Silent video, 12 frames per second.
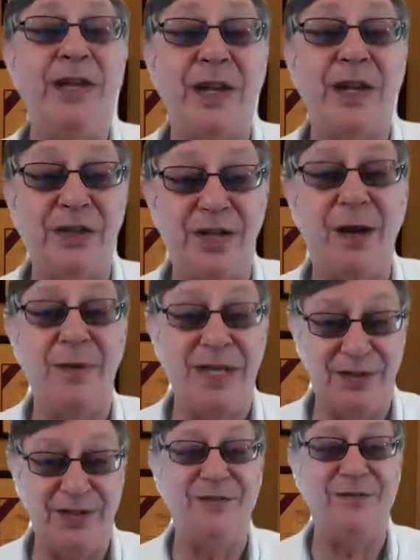doesn't come
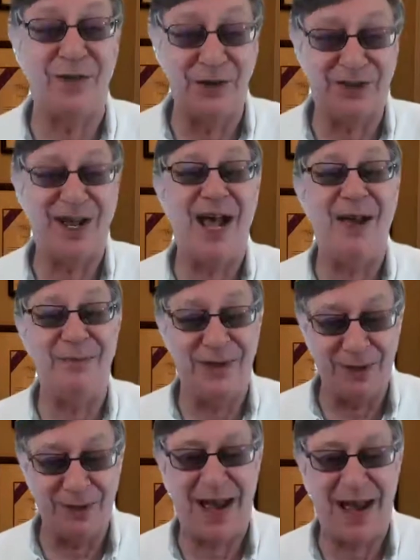easy, first time
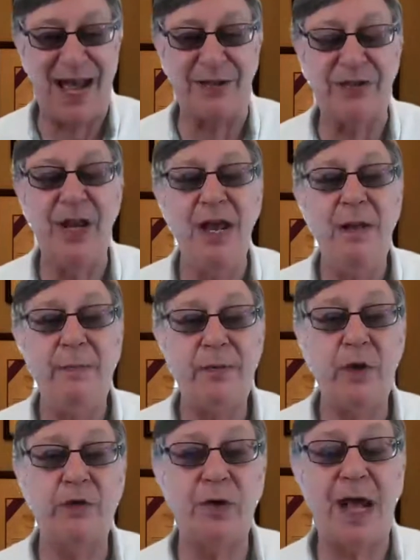when you pass,
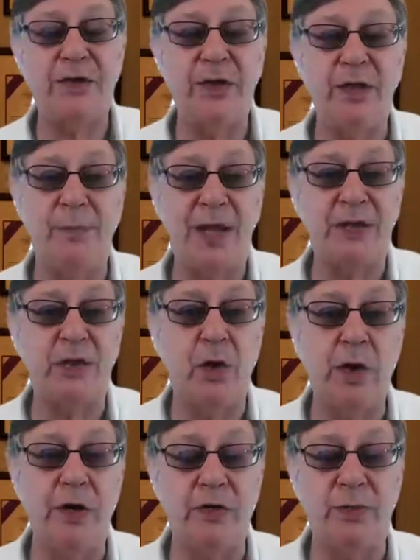those are actually the best
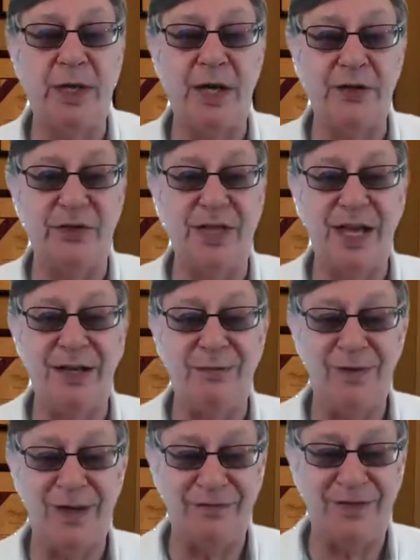lawyers because they
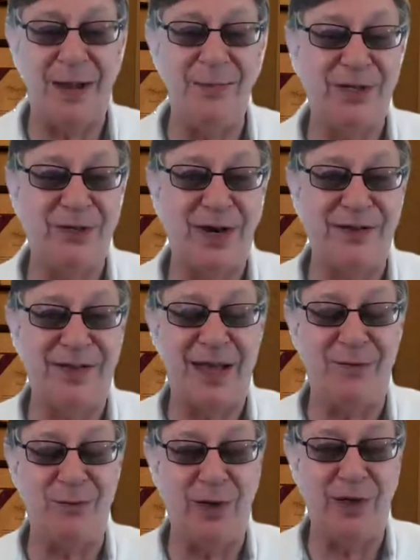have demonstrated
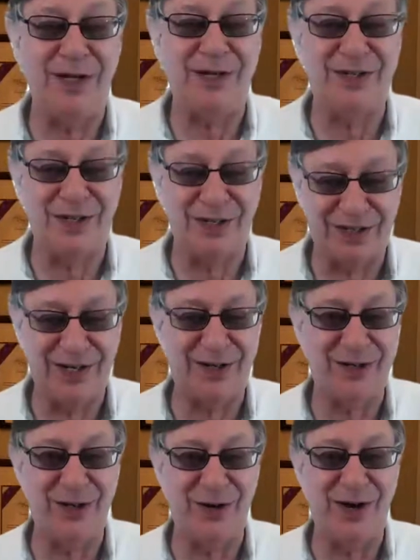that willingness to
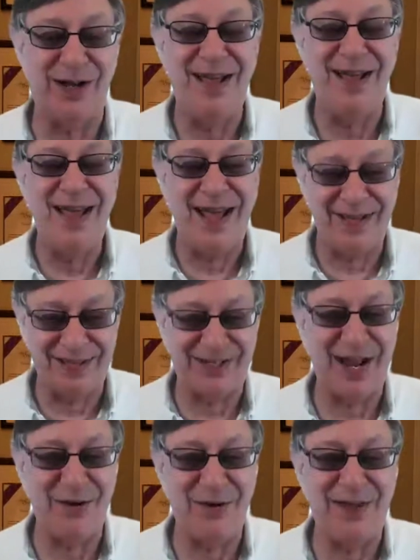stick to it and
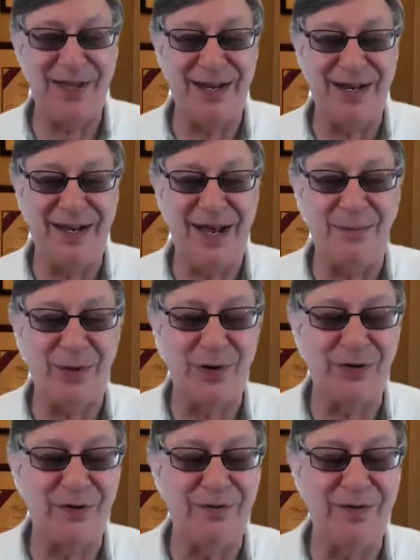stay with it and
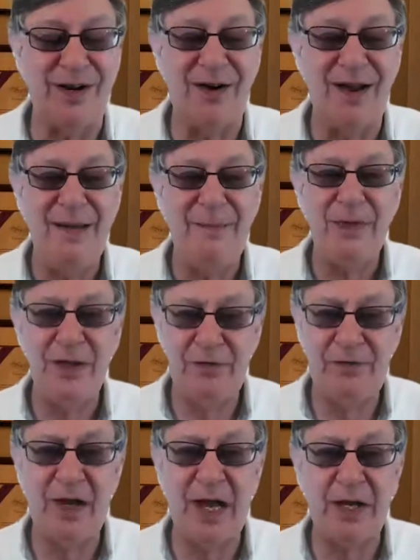persevere. You
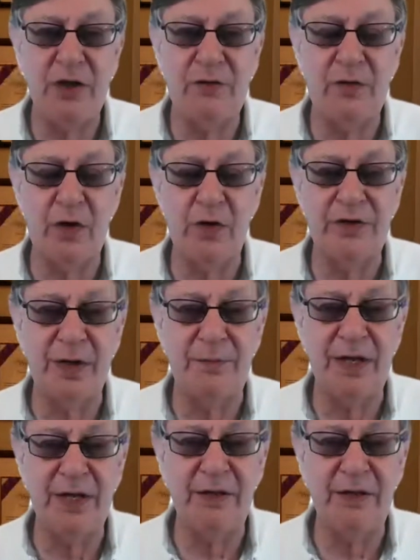feel like you've learned something